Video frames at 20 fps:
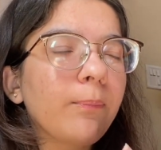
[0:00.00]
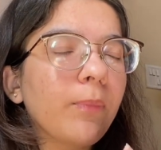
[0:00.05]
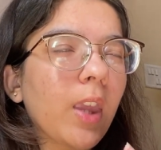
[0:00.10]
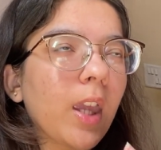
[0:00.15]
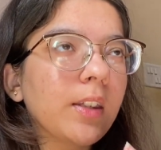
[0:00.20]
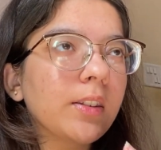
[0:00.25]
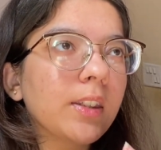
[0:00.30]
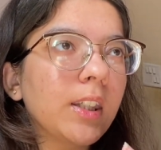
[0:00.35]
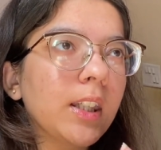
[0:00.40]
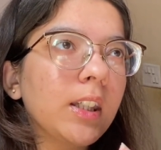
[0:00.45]

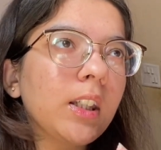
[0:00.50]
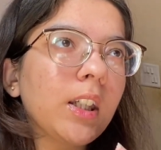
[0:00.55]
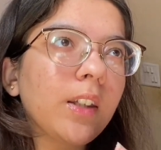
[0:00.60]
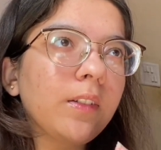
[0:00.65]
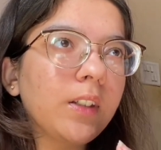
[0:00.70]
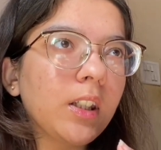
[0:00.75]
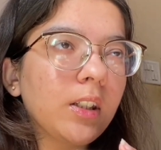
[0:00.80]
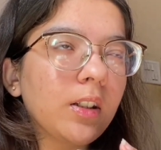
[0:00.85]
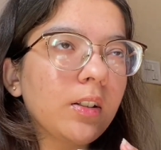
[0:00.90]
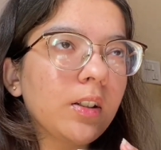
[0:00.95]
I think I
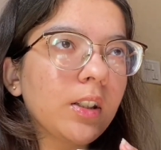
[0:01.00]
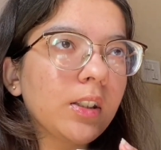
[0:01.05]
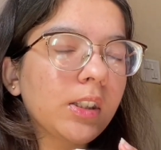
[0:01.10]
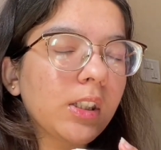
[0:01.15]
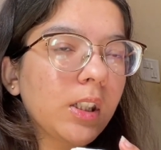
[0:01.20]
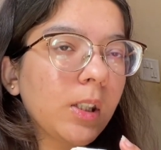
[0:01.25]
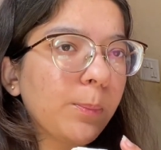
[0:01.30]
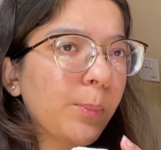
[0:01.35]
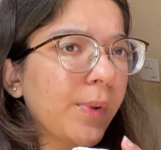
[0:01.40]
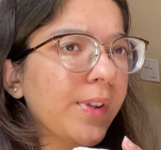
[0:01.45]
rated it
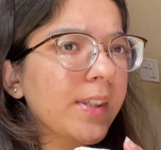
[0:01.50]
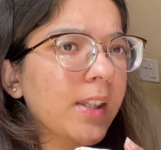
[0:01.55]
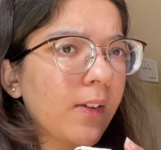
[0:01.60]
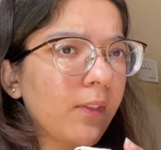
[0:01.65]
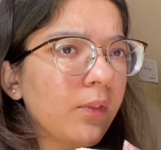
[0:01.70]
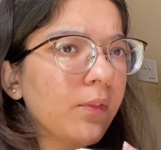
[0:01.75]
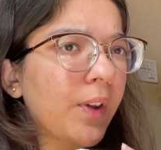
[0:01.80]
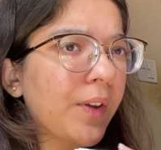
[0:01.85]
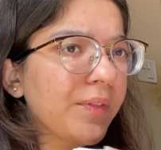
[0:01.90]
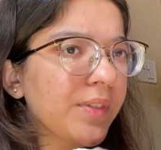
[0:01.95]

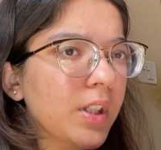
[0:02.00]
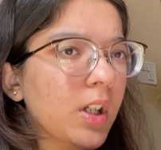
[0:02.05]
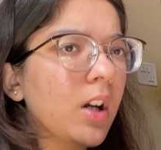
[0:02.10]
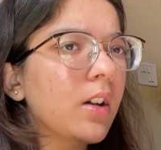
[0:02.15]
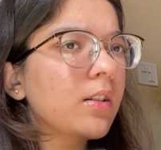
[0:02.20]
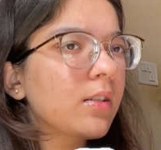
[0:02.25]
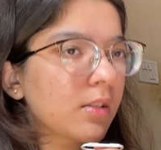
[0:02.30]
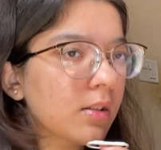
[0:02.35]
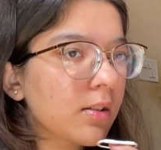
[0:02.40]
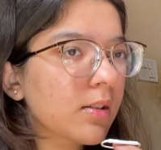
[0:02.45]
3.75
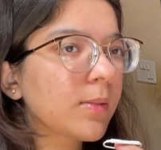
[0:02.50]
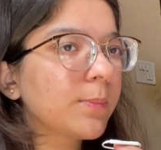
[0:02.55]
stars.